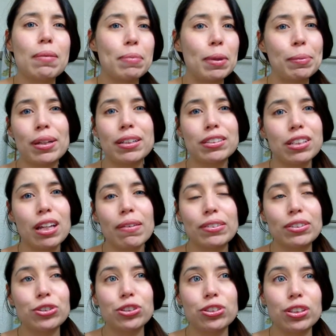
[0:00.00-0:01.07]
Maybe I just
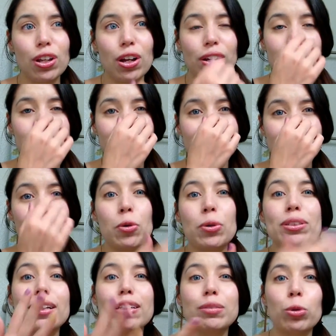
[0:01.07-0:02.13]
haven't used it long enough because I know
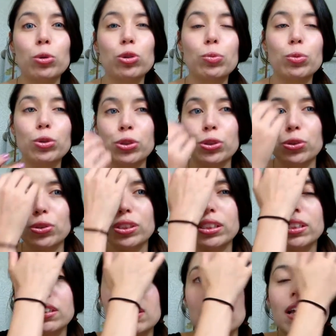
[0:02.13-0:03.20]
it takes multiple
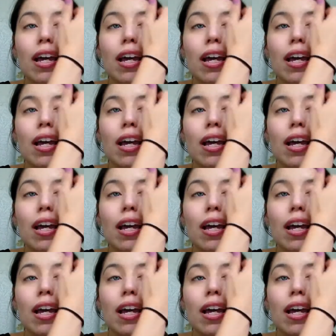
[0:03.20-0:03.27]
uses,